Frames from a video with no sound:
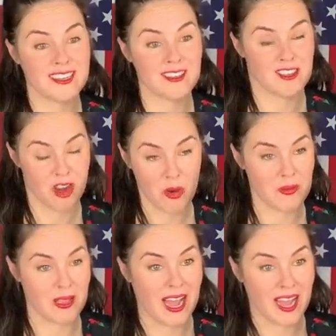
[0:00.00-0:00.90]

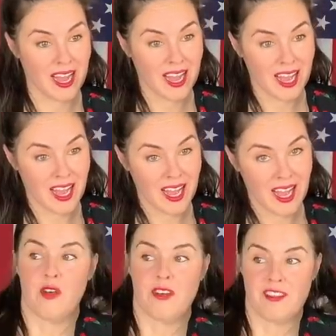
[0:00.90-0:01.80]
dystopia. Yeah.
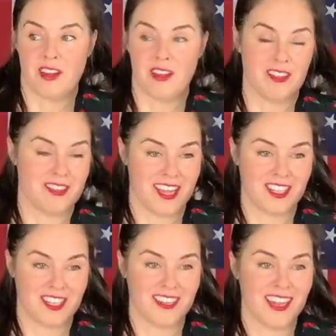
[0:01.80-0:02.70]
For
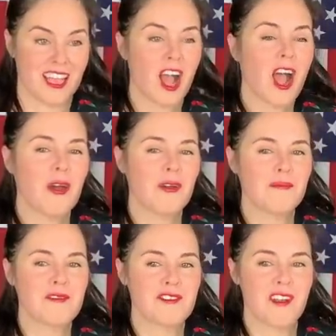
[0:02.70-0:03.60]
sterilization, like, oh,
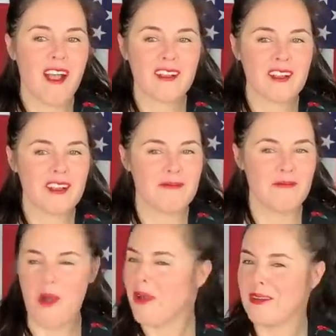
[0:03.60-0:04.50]
I'm stronger and
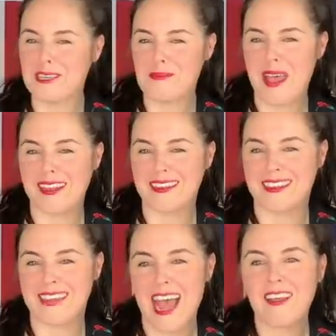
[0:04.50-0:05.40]
more
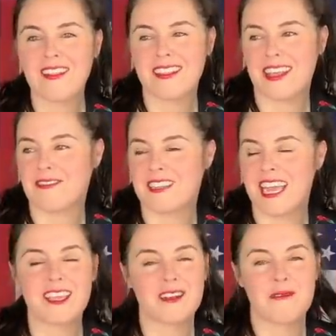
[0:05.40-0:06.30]
independent now that they've
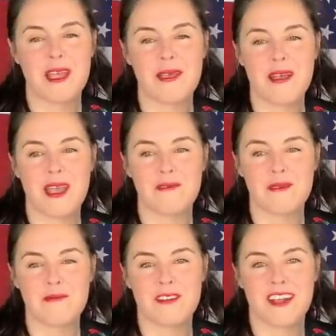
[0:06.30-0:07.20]
taken away my
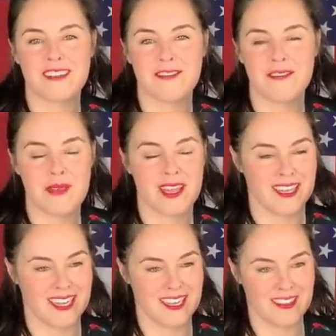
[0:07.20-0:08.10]
reproductive
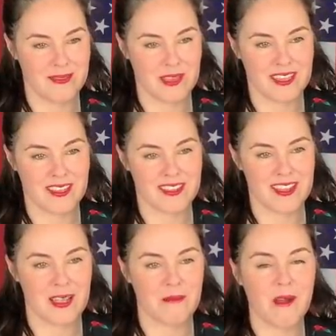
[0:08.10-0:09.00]
abilities because
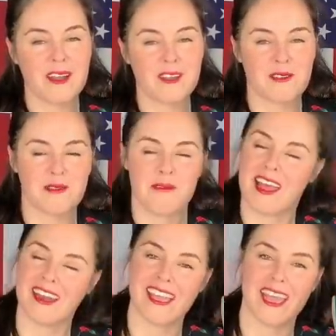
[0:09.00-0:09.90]
they want to
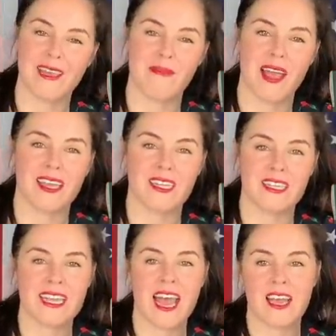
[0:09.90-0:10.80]
eradicate my
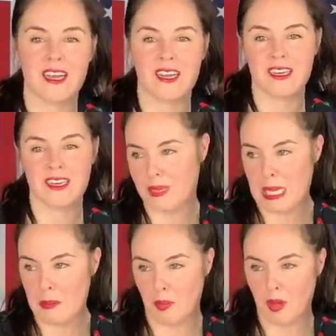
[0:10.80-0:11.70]
entire
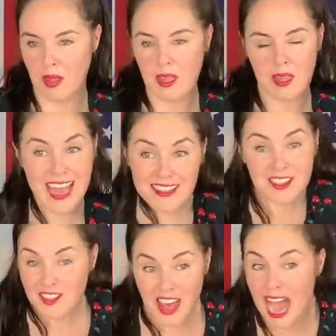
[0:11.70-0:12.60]
people.
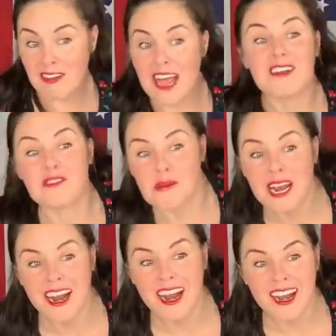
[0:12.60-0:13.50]
That's allowed on
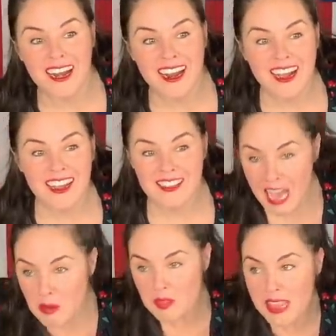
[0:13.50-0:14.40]
Twitter. I know.
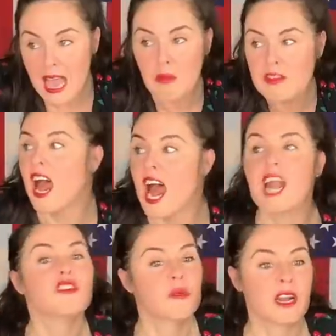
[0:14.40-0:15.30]
That that was
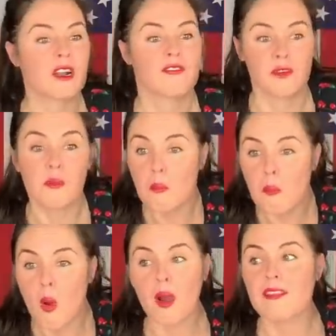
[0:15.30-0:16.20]
on Twitter for
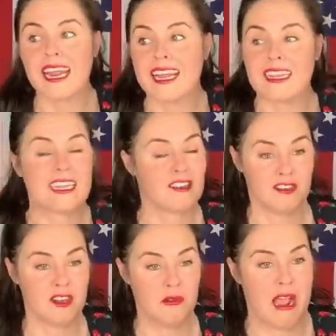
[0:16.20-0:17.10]
more than at
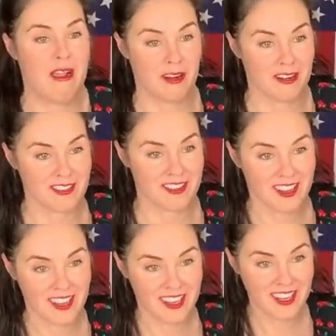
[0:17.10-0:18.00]
least two hours.
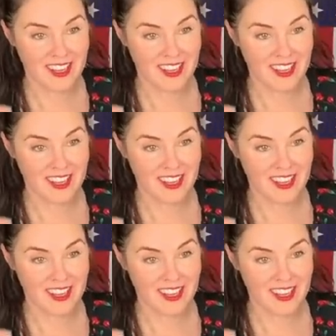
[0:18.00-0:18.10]
Uh-huh.